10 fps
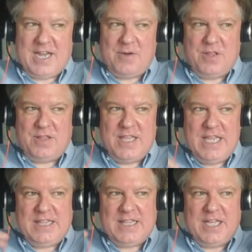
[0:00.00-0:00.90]
I would
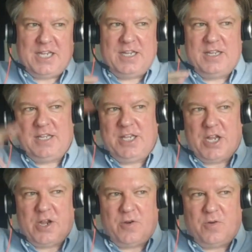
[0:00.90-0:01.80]
think, like, you
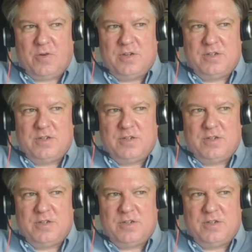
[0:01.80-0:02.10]
know,